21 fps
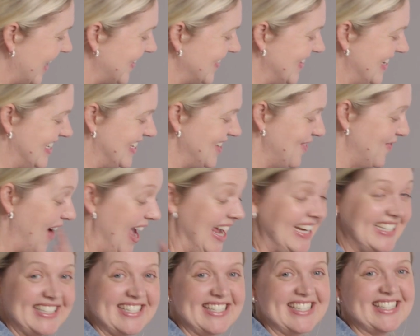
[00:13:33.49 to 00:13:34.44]
Which
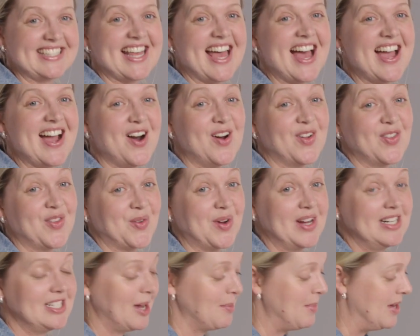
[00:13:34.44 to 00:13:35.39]
faces on
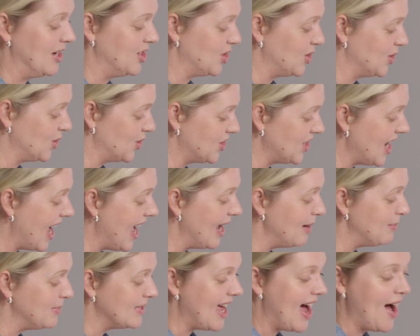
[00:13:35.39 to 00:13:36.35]
three-dimensional
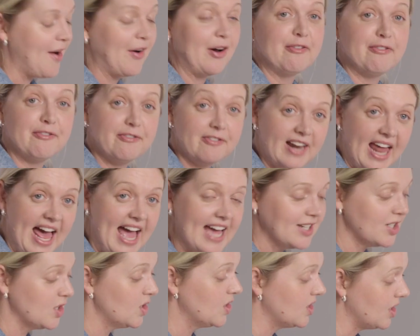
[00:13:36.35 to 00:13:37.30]
shapes are a
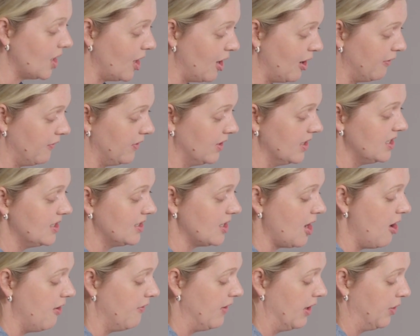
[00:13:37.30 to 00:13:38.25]
flat
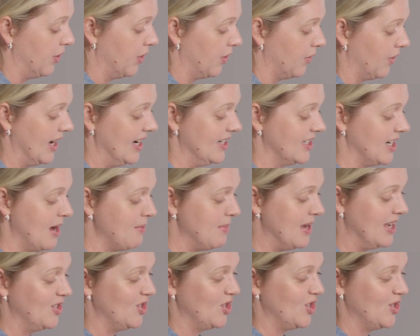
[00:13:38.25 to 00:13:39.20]
surface of a
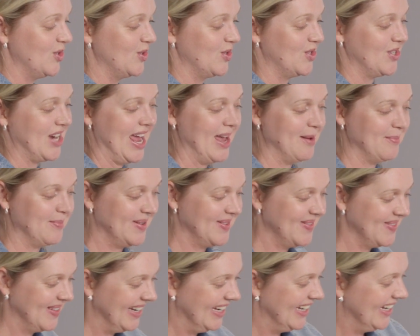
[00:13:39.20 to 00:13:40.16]
three-dimensional shape,
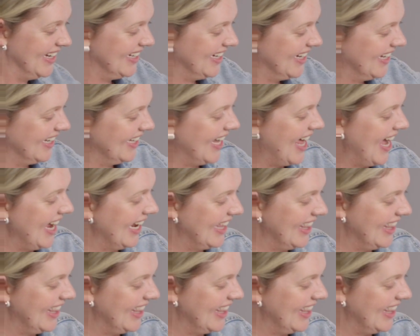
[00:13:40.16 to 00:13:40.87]
like